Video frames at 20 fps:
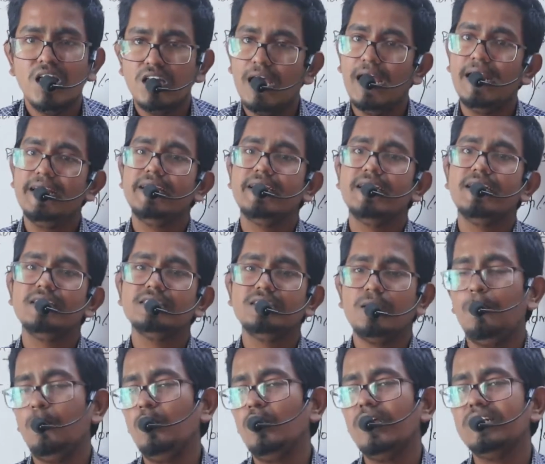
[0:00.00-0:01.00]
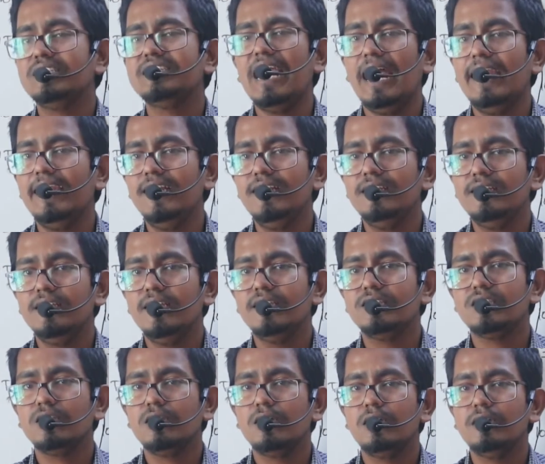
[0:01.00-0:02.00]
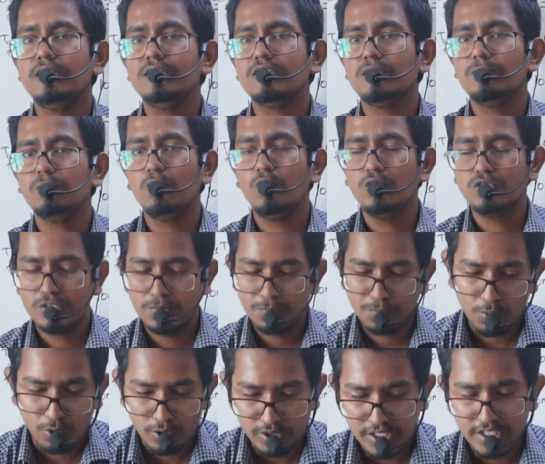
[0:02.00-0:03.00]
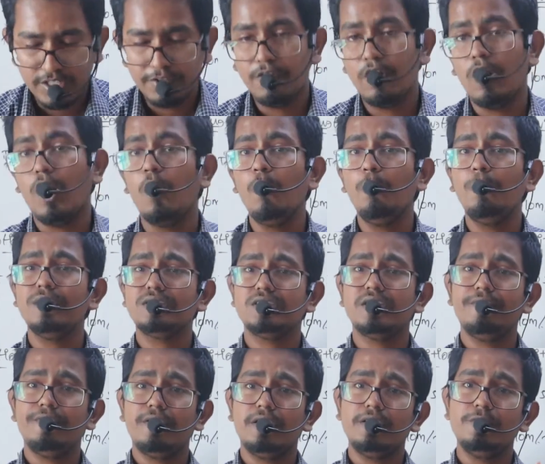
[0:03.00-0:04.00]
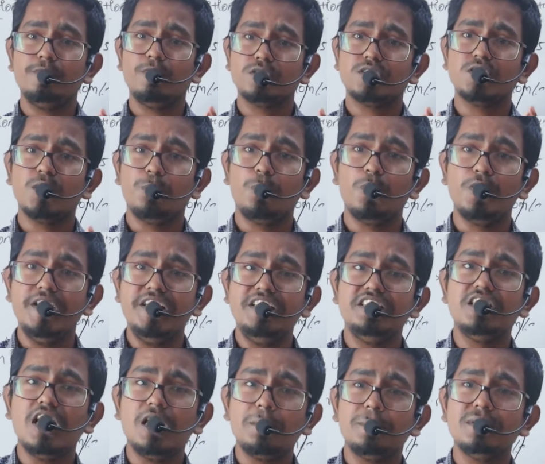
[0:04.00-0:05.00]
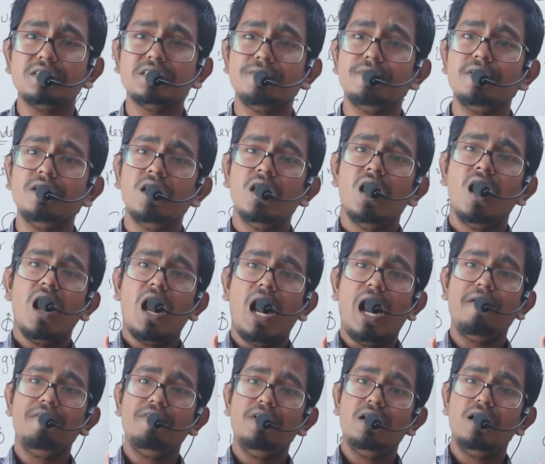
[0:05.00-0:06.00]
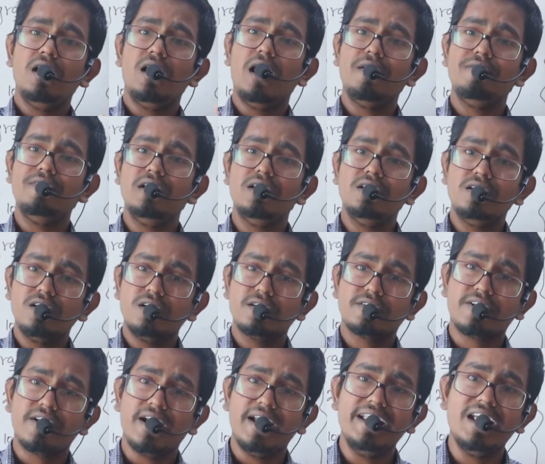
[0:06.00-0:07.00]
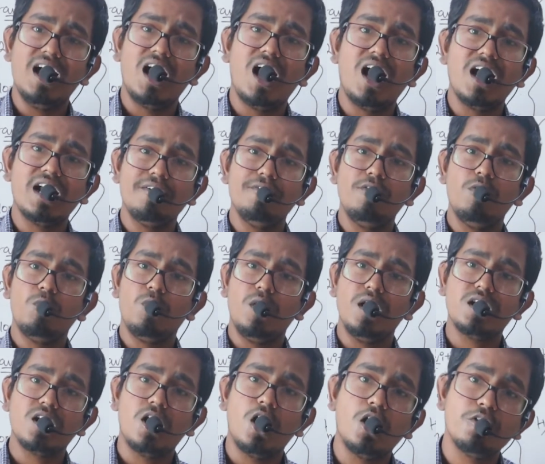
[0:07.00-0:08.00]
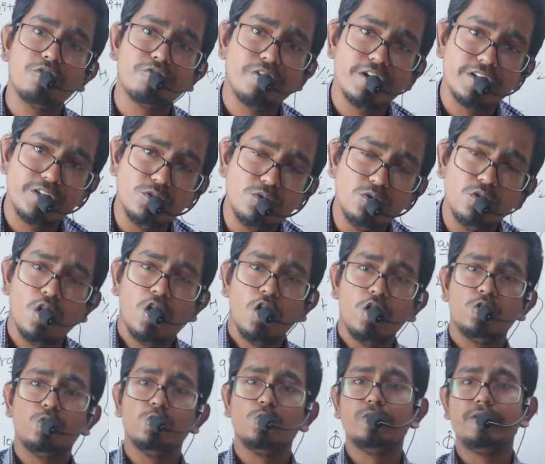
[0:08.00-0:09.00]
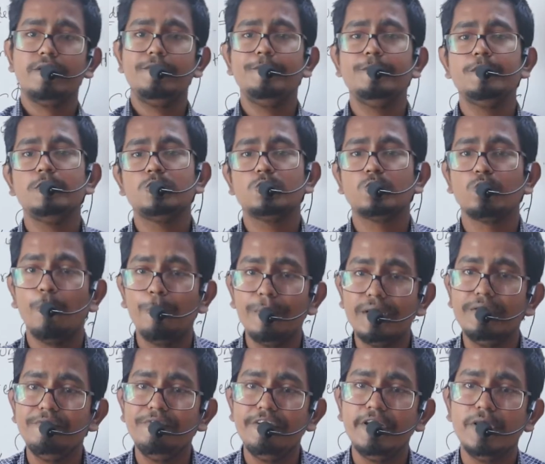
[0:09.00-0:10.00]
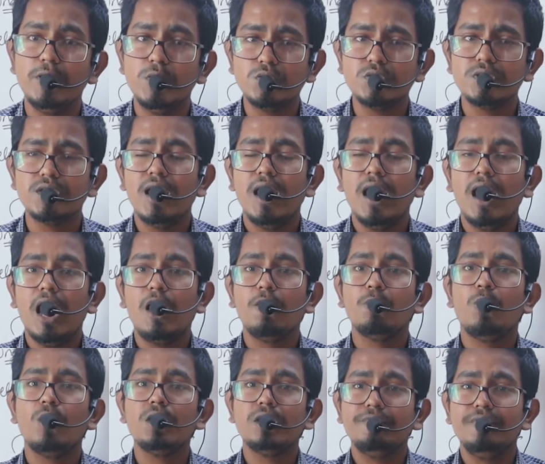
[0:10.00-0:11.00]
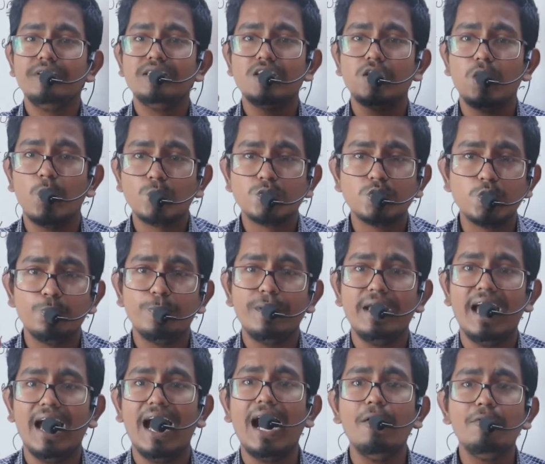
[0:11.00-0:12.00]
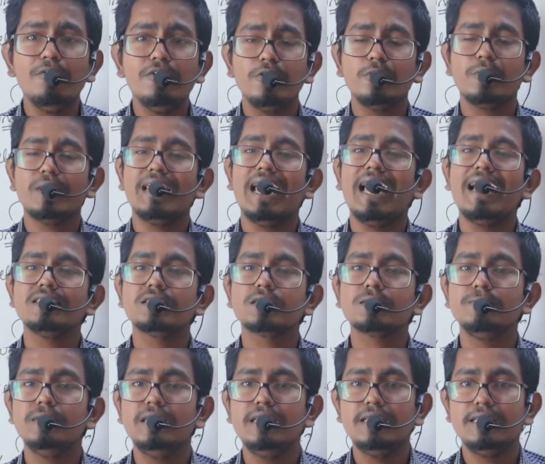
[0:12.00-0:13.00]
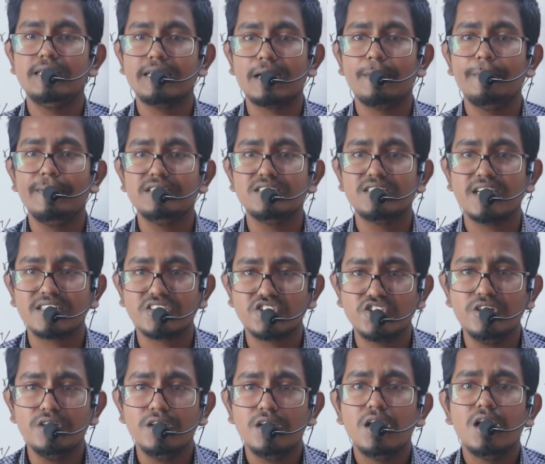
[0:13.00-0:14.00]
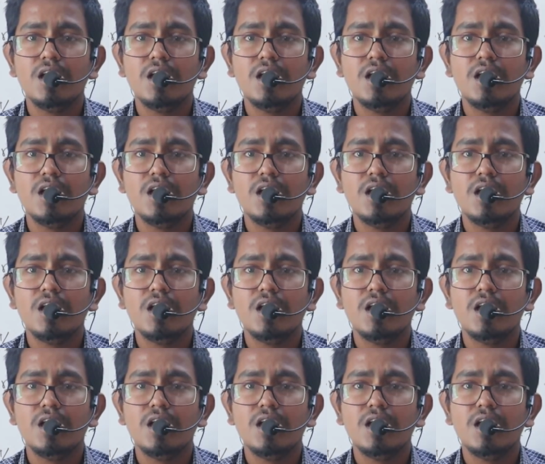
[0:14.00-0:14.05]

and support our channel. It's a most important. How much ever you are supporting, that much ever I will try hard. I will work hard for you to give you so many videos. And whatever the doubts you may have, you can ask me in the comment section.